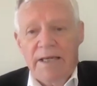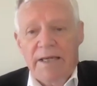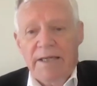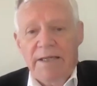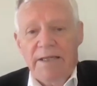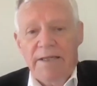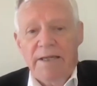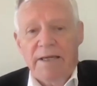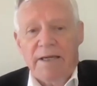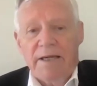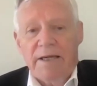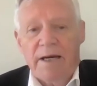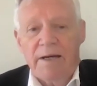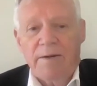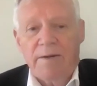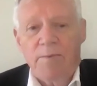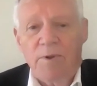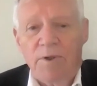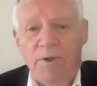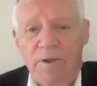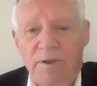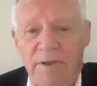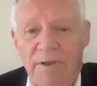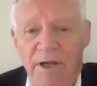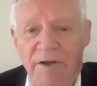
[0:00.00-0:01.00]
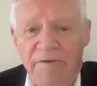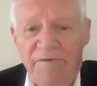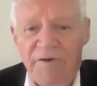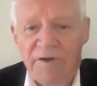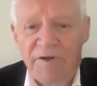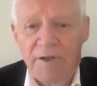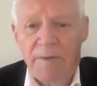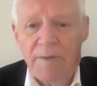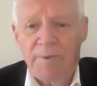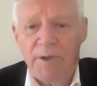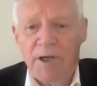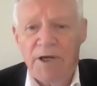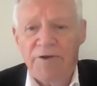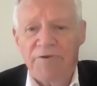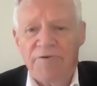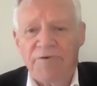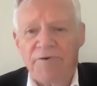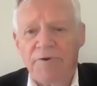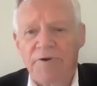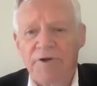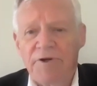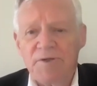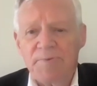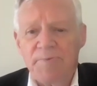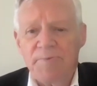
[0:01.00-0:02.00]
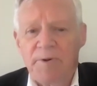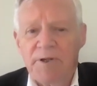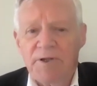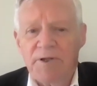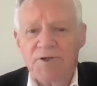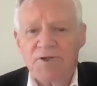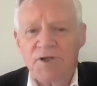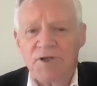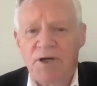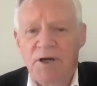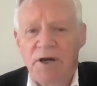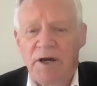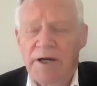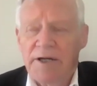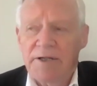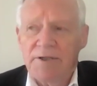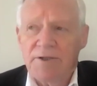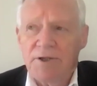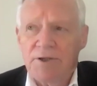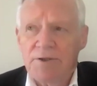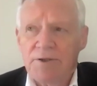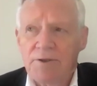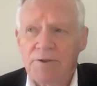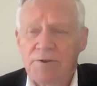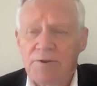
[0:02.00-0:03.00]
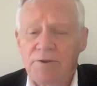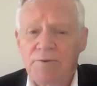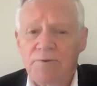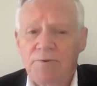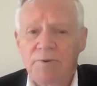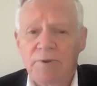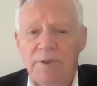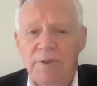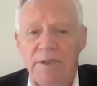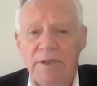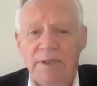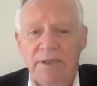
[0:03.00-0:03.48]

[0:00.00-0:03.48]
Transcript: Yeah, well, Alpha 003 has been designed to